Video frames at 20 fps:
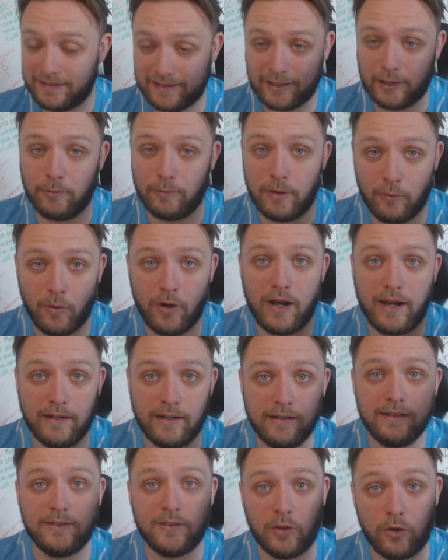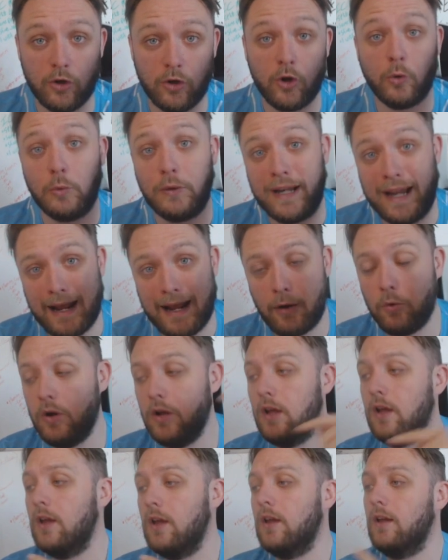Tell me what I need to know now,
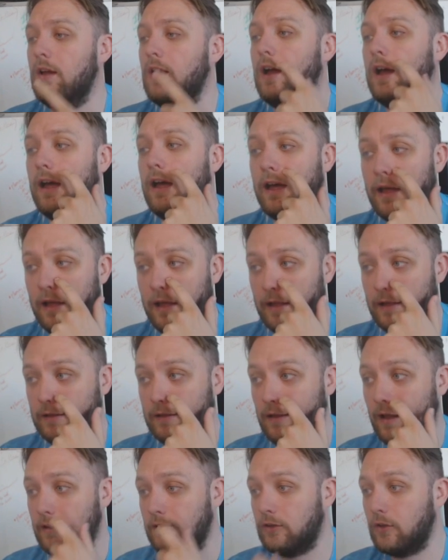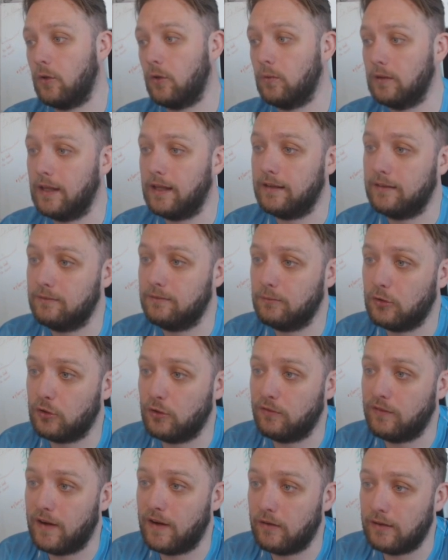and don't lay
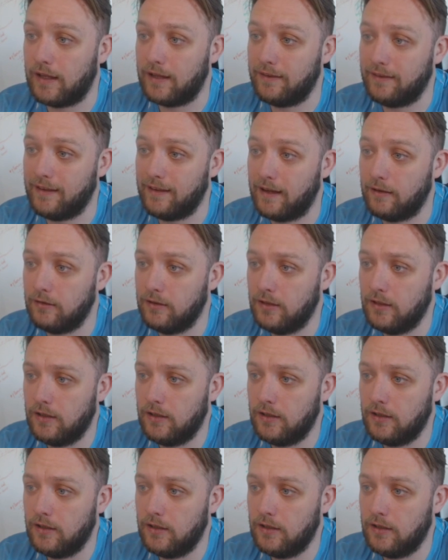stuff out like that.